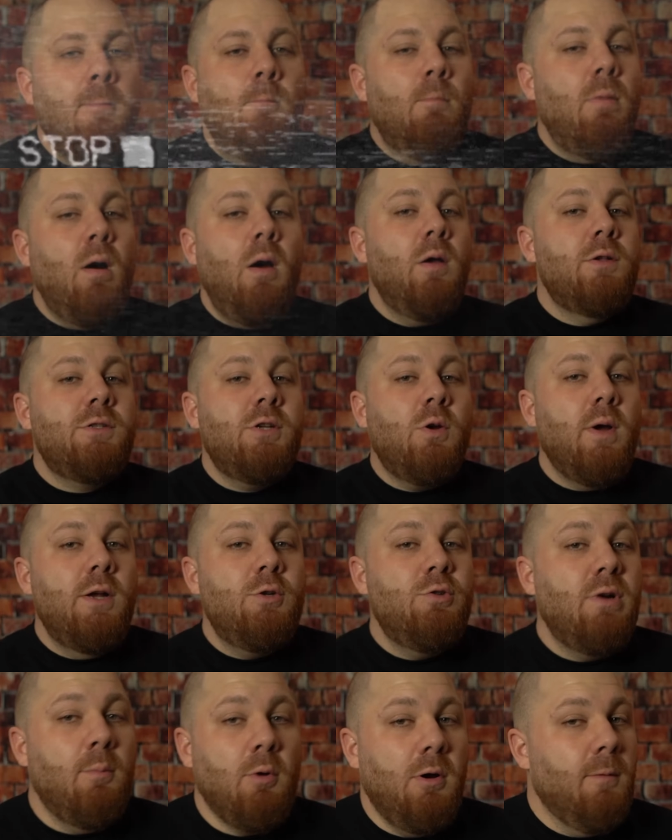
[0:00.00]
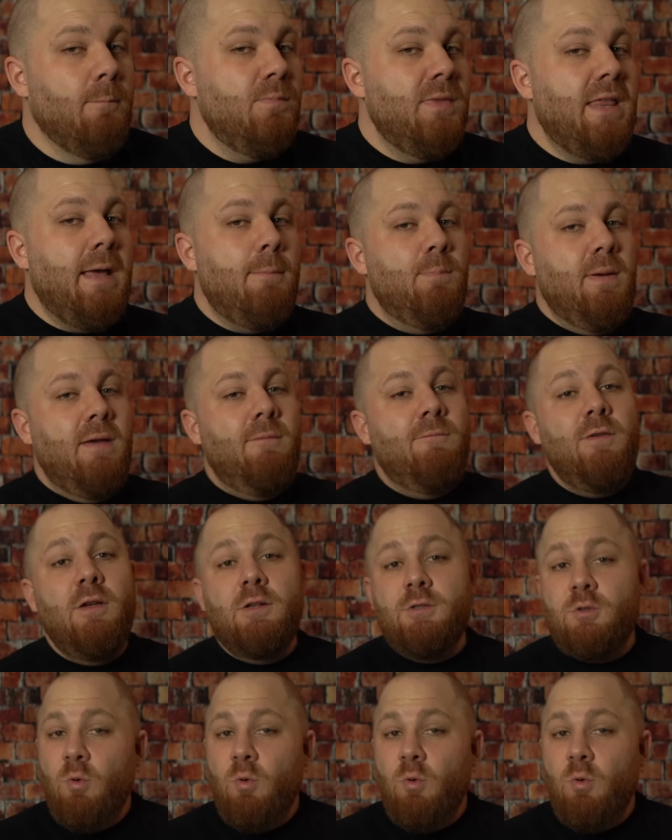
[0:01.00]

Mario's a great drummer. That beat feels